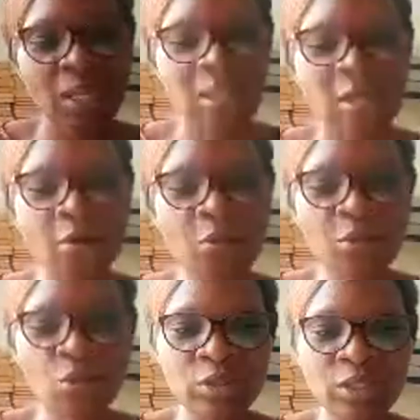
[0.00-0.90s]
the
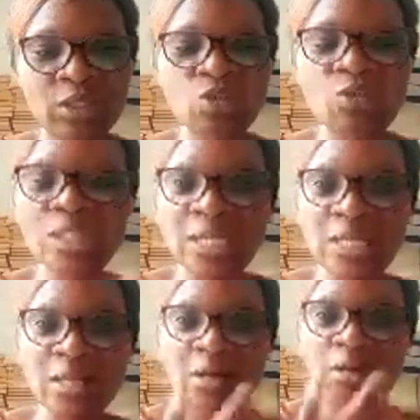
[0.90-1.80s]
resources you
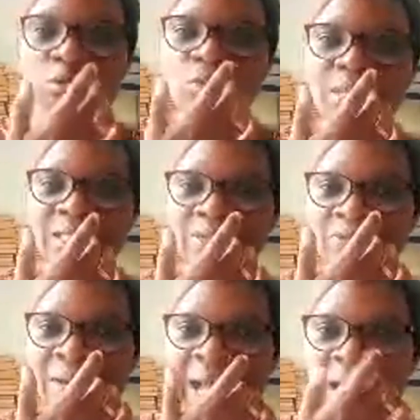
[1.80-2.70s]
need to
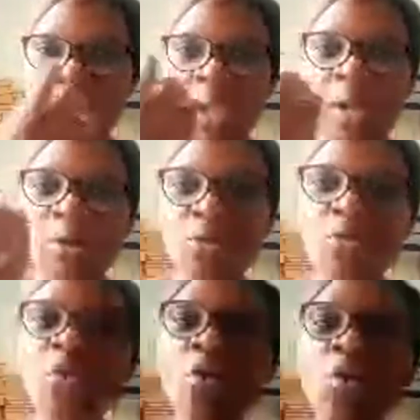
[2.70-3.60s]
satisfy
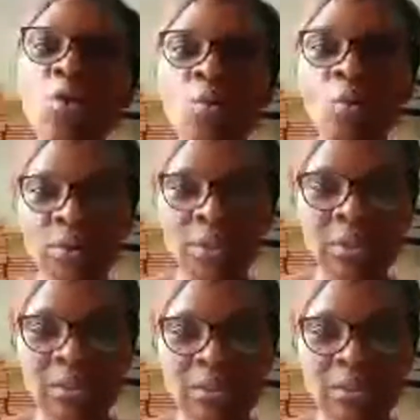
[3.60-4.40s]
your wants.